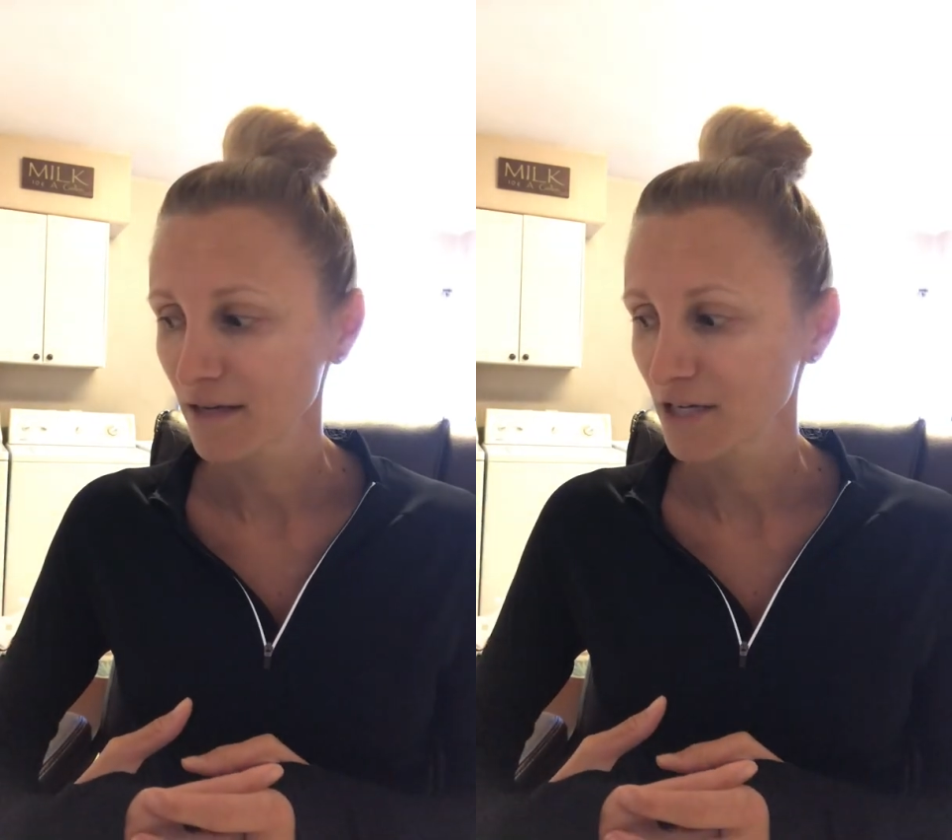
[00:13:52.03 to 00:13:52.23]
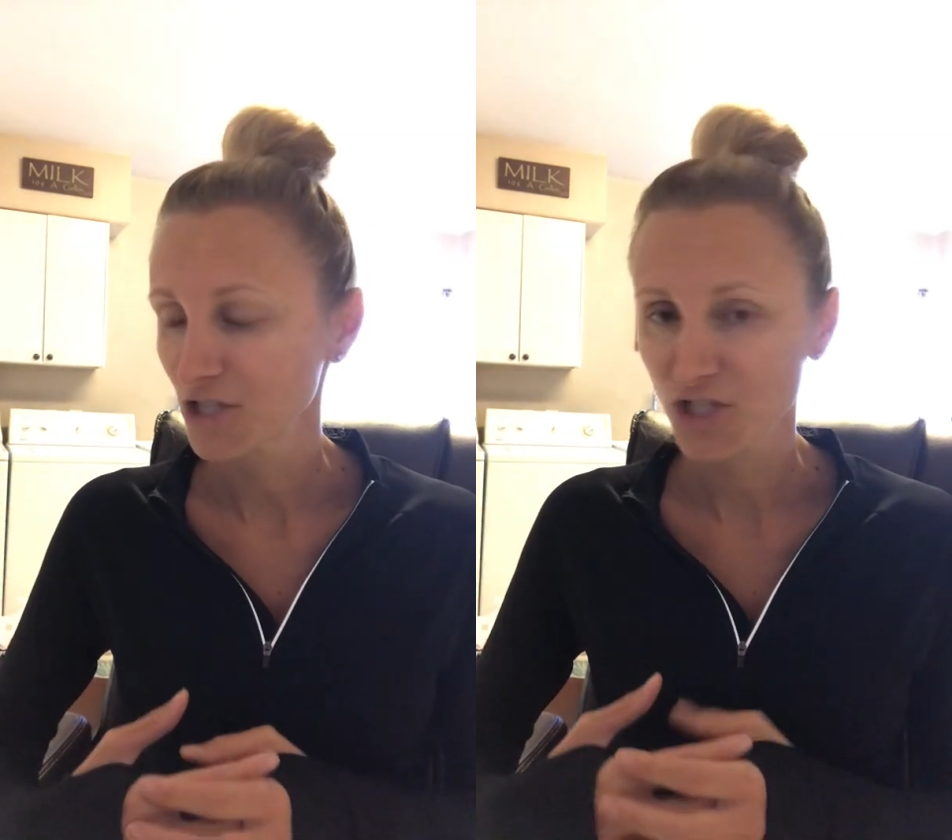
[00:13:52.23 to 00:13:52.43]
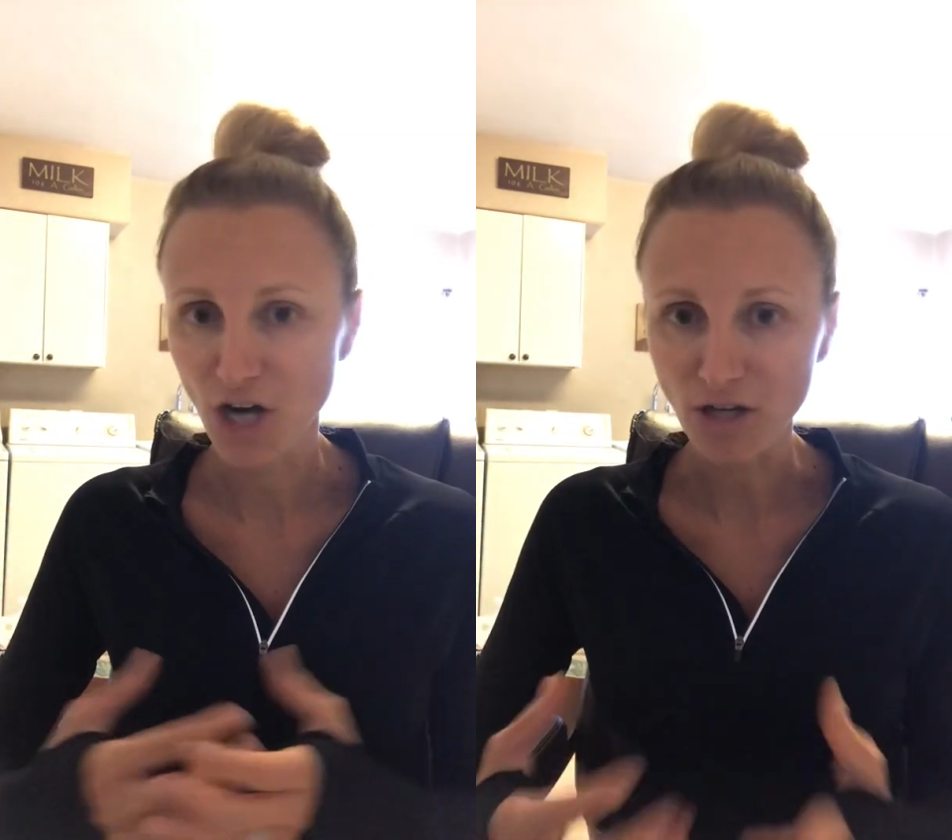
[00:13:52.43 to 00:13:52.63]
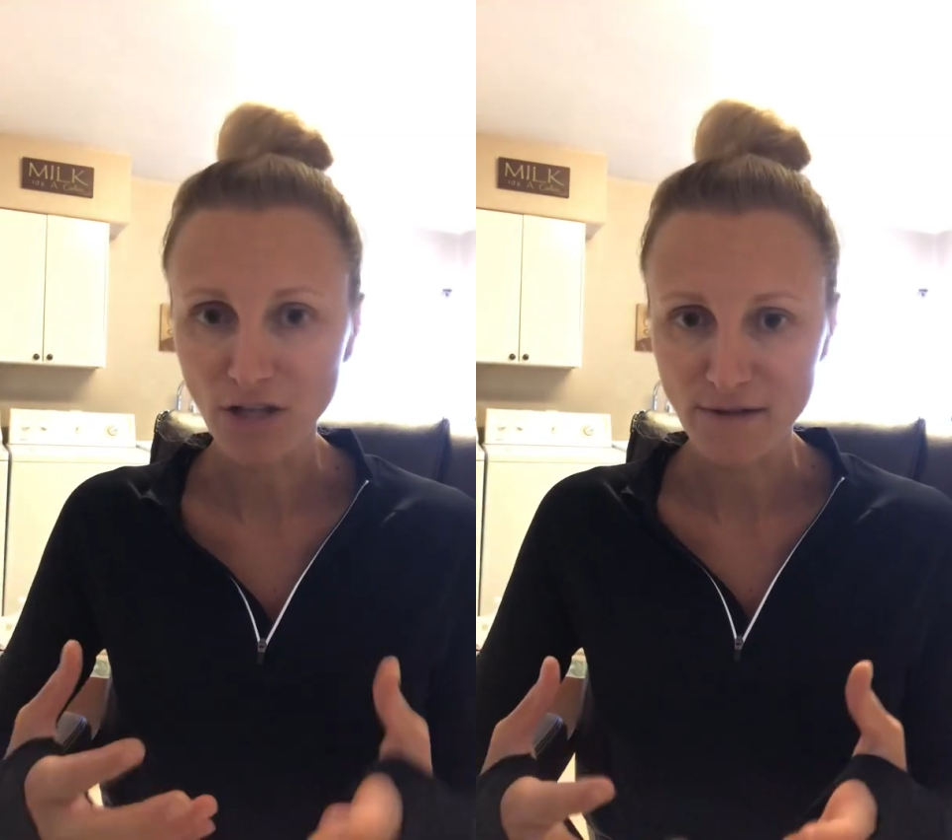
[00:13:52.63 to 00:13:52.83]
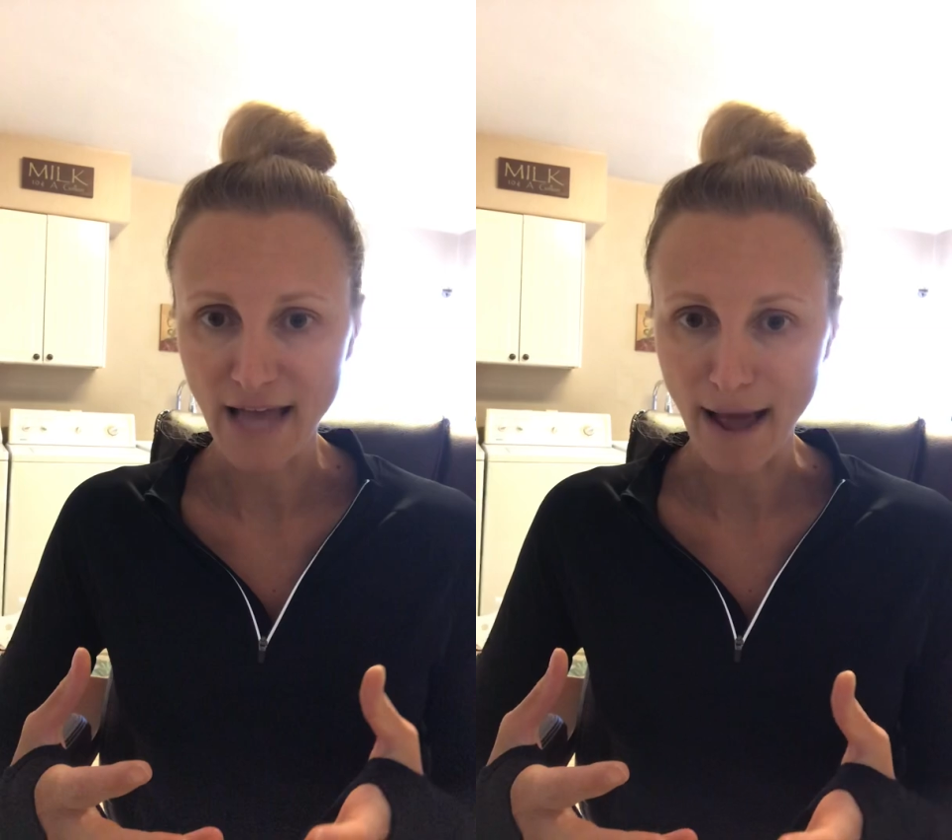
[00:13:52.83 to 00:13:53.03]
start
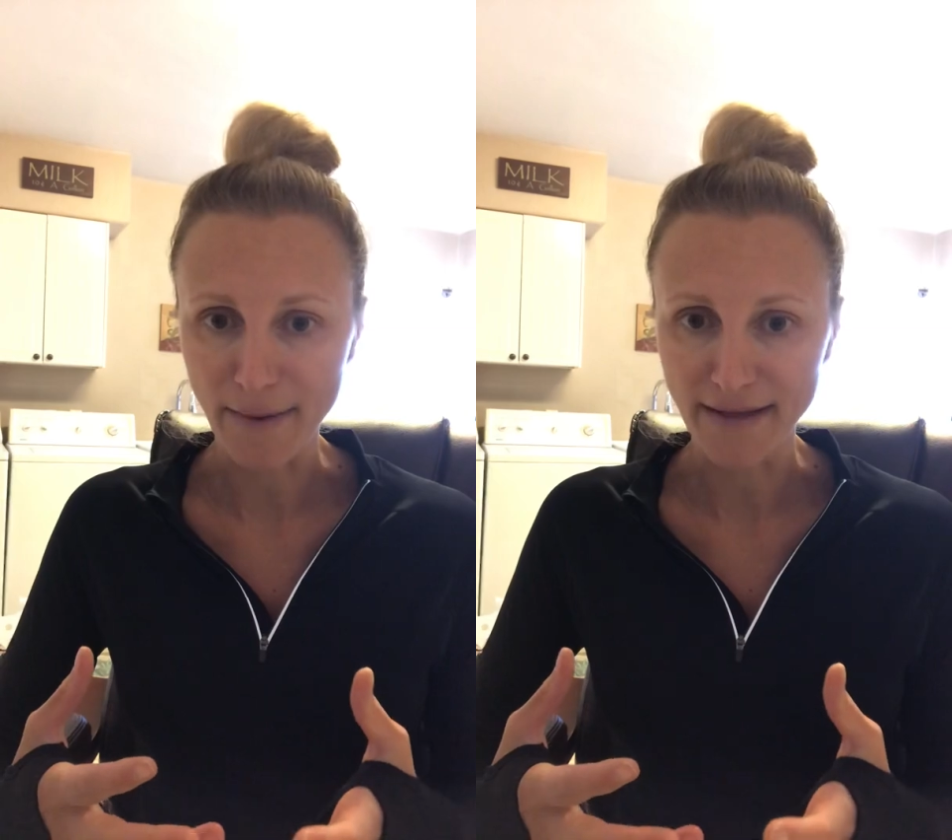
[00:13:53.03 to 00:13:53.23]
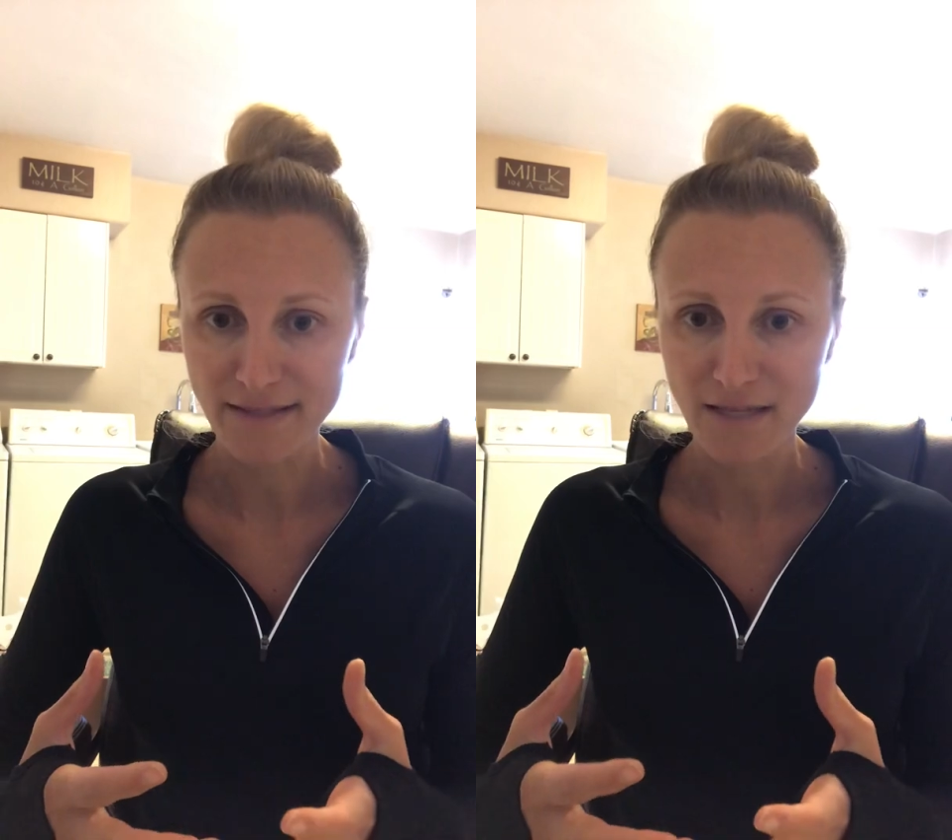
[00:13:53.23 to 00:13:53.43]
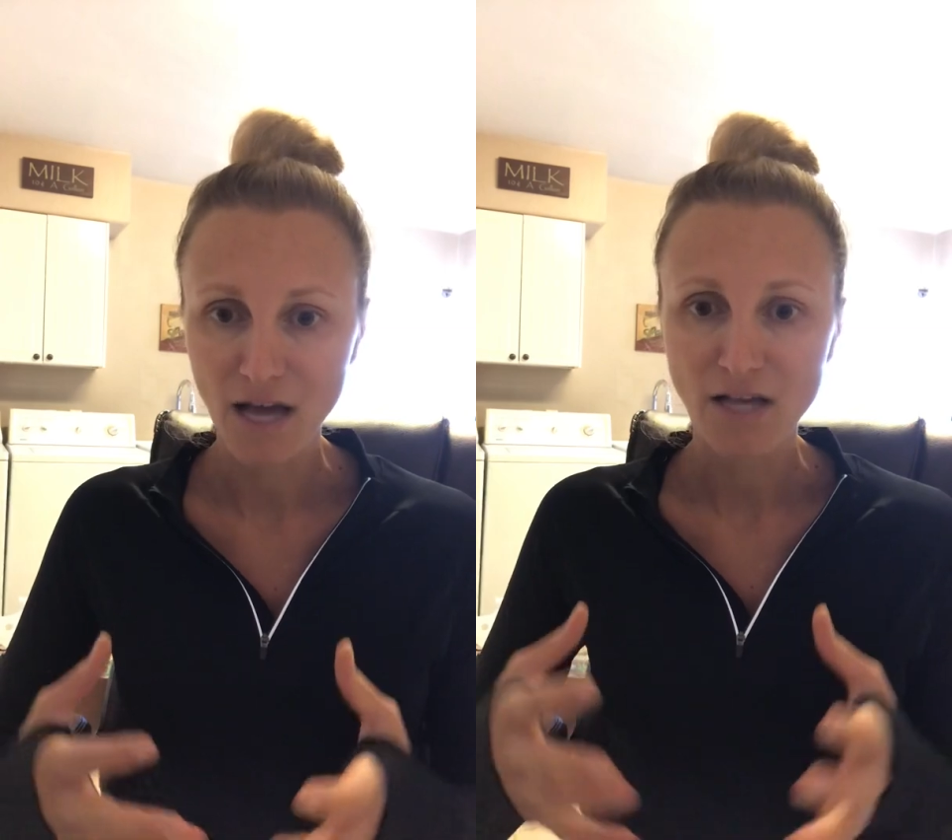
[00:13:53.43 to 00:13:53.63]
those habits.